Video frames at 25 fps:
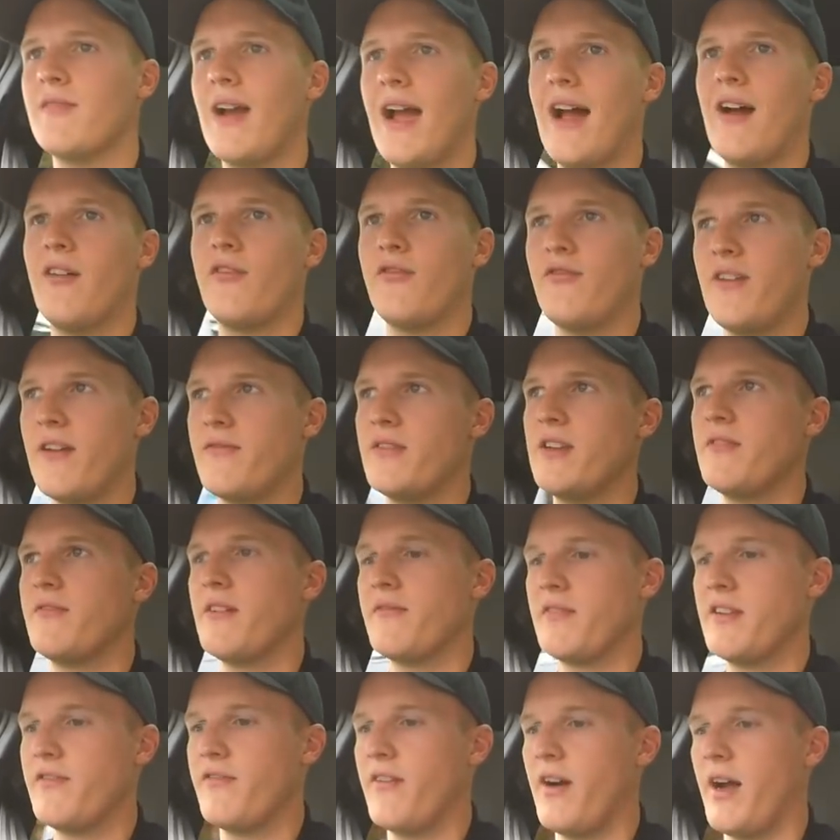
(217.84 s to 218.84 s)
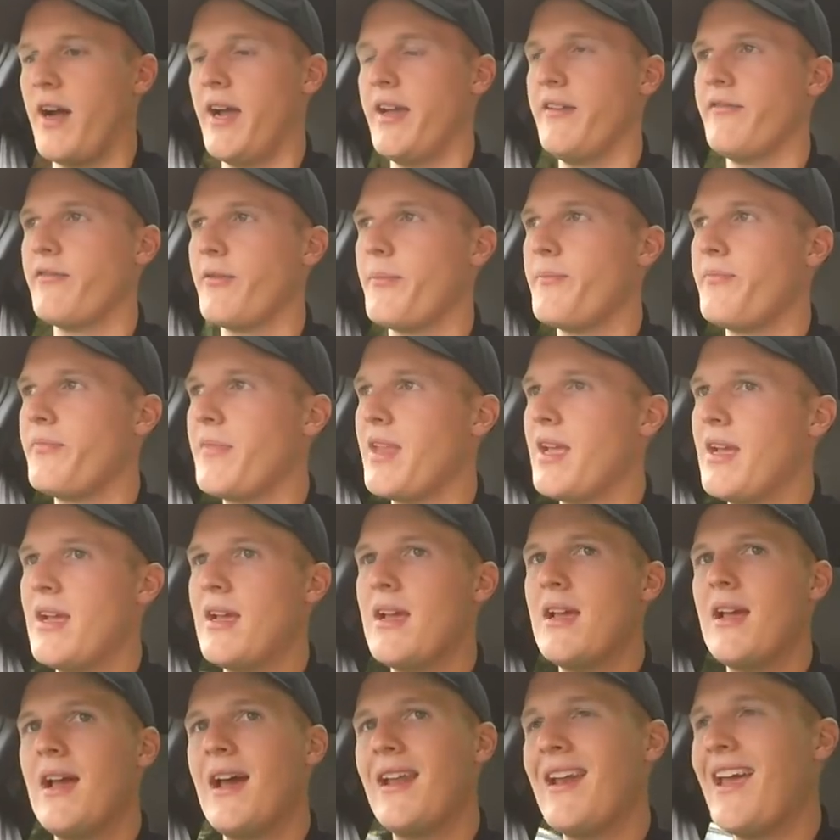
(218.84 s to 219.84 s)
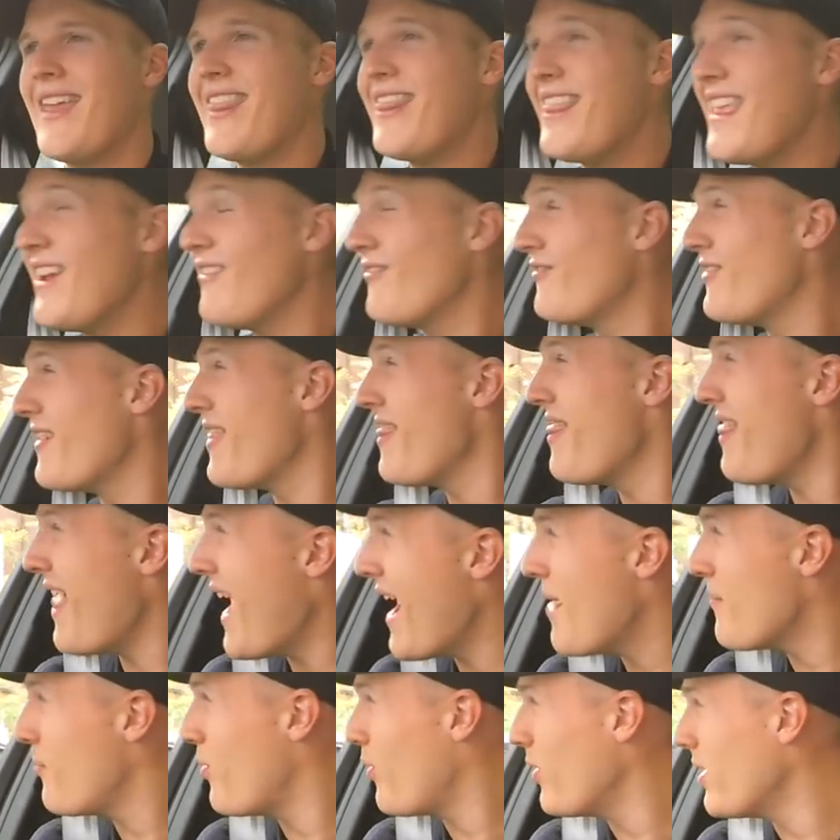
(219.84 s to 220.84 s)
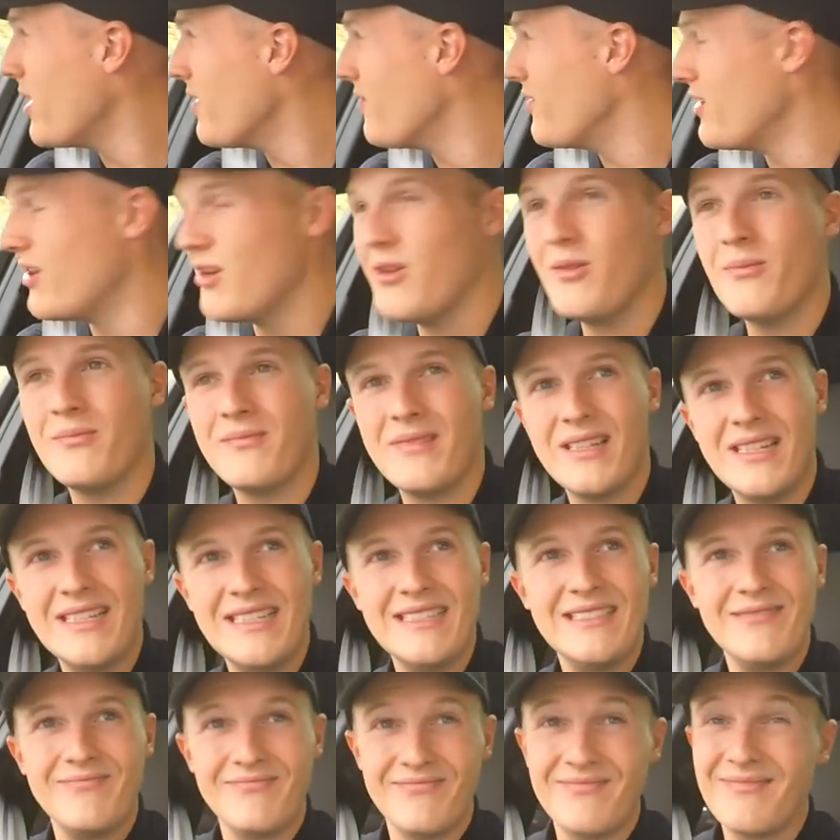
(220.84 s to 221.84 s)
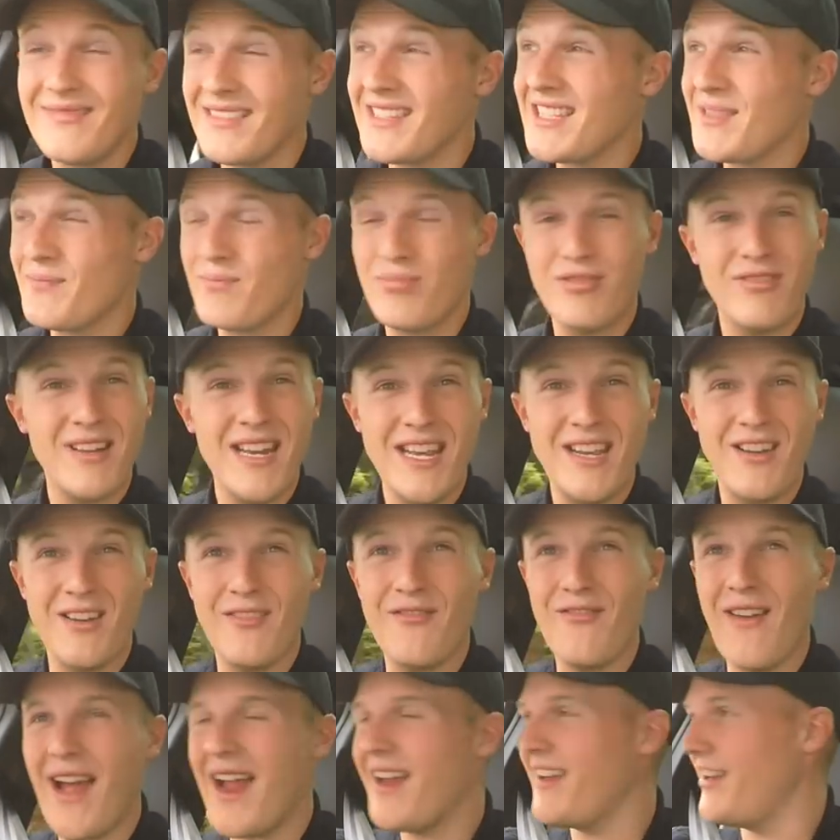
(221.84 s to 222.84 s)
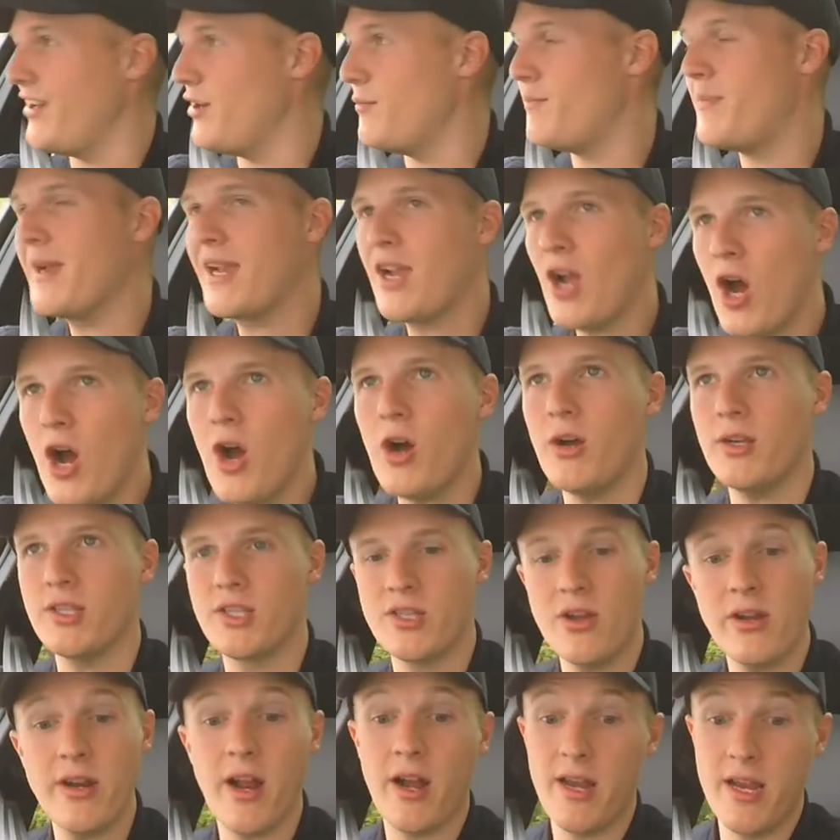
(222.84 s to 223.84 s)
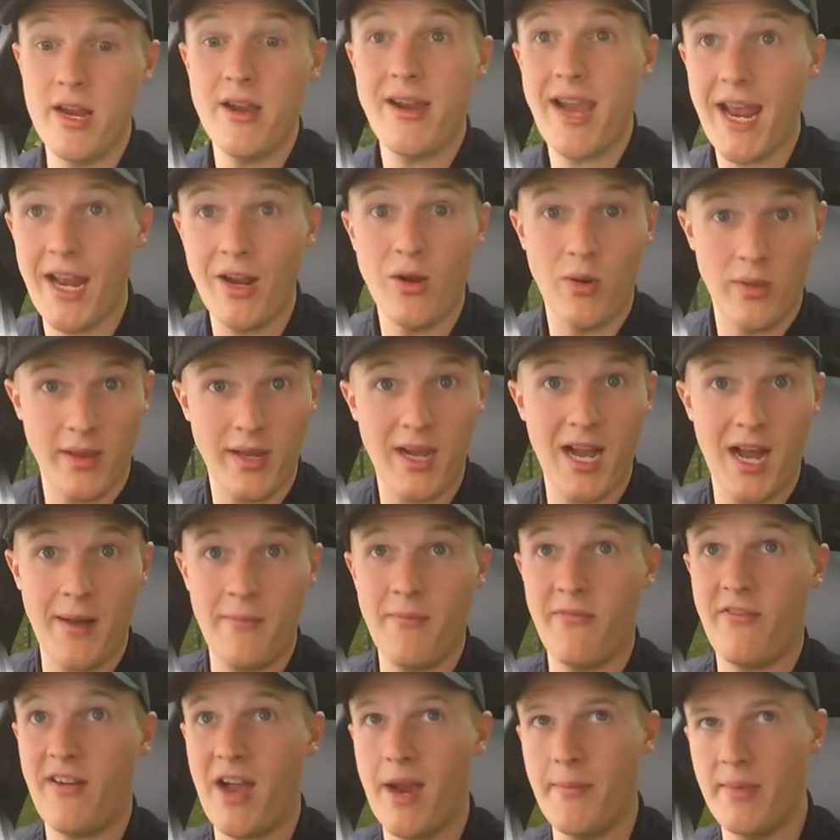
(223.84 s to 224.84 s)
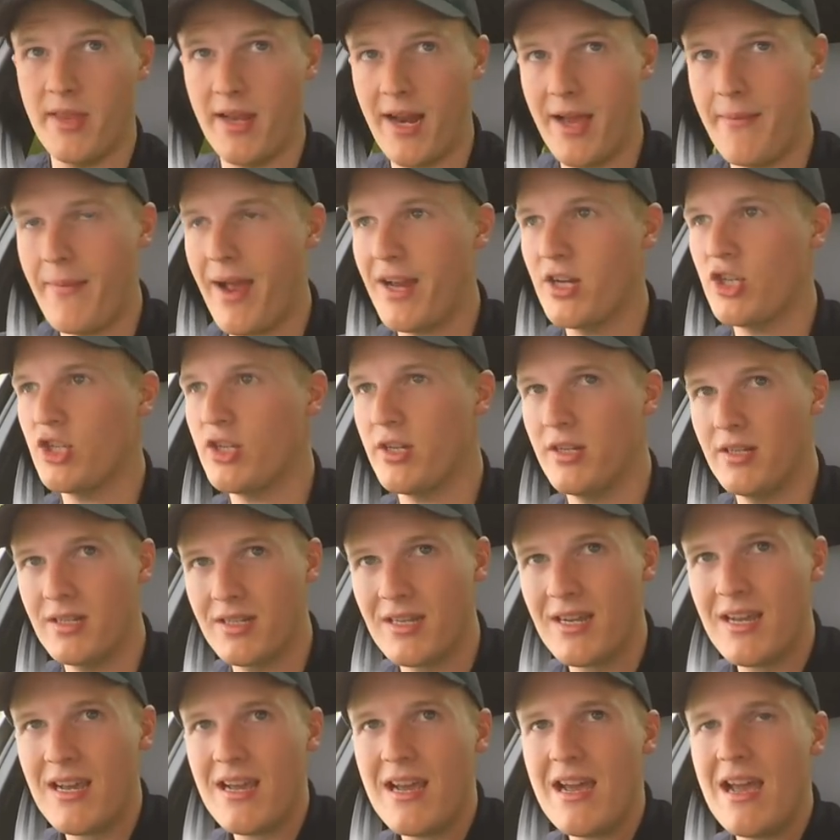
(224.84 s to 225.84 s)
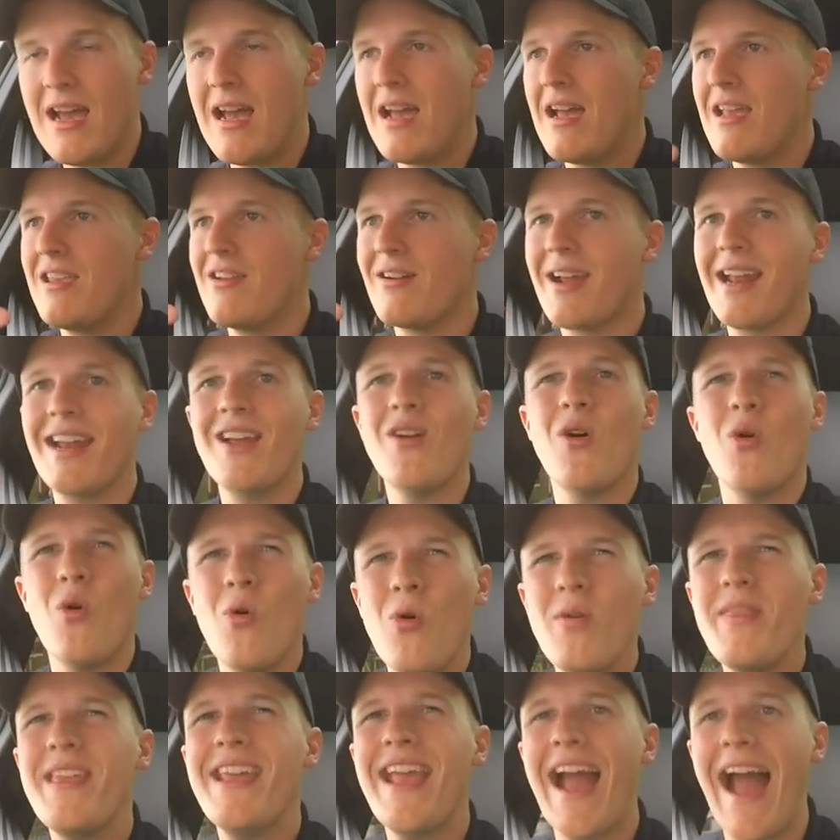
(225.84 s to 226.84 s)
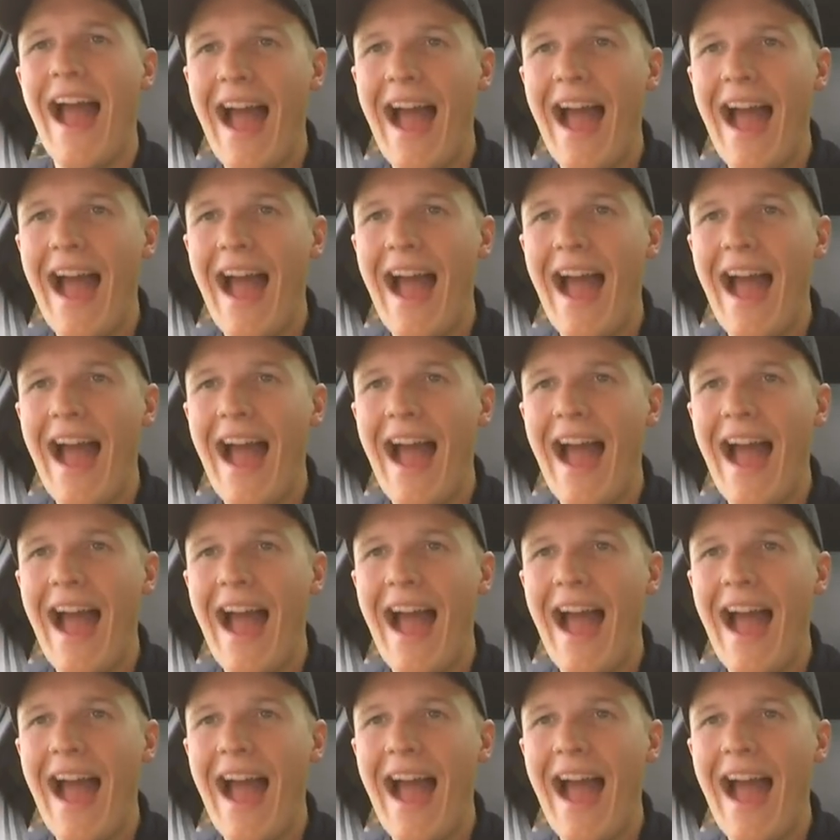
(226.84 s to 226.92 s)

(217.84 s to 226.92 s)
around 50, 55. And I think from that point of view, it's pretty good value, because not only are you getting all the carbon fiber that I mentioned, you're getting all the